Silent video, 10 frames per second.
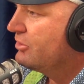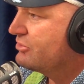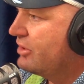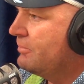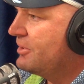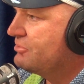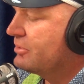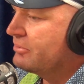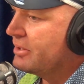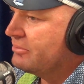so much
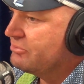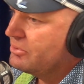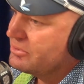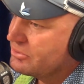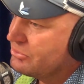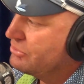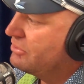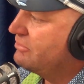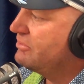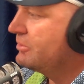regret of what you could
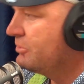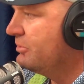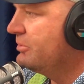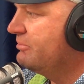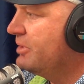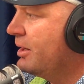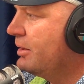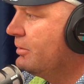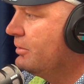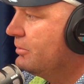have and couldn't have
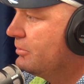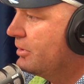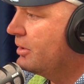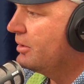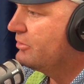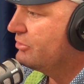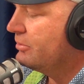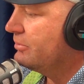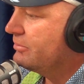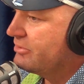done,
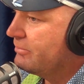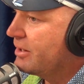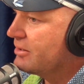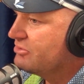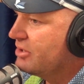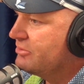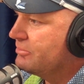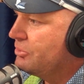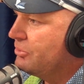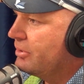to make a change of
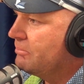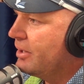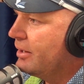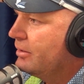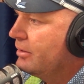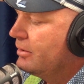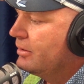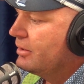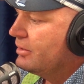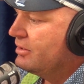mind. But
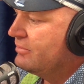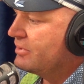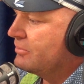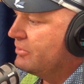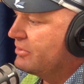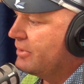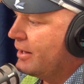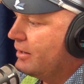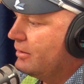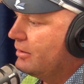living with
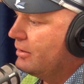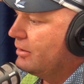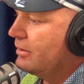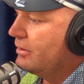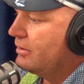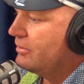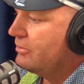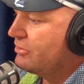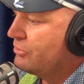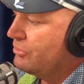that
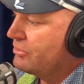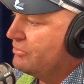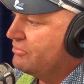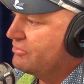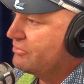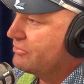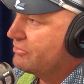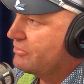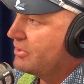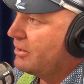thought
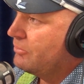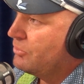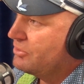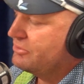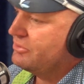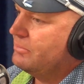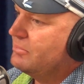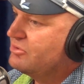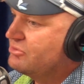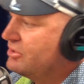of, what did I miss?